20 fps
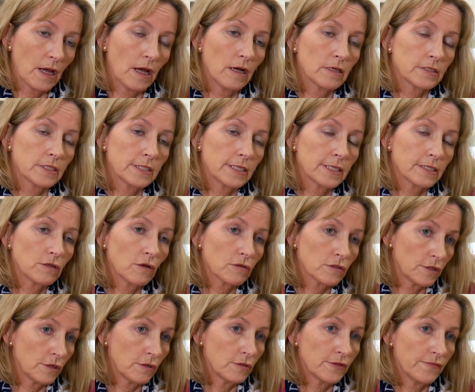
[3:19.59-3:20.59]
as it is not
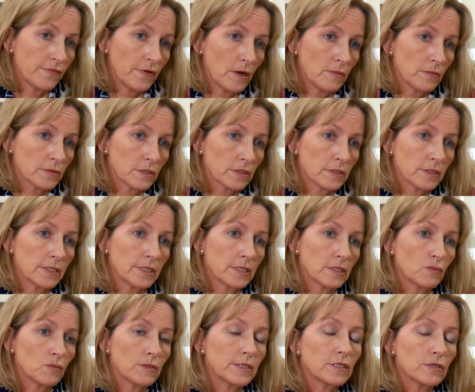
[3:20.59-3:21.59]
a notifiable disease.
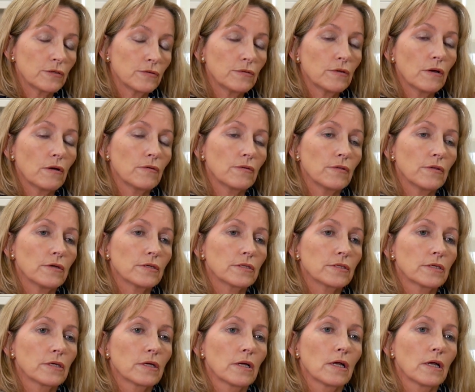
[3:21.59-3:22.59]
We do know that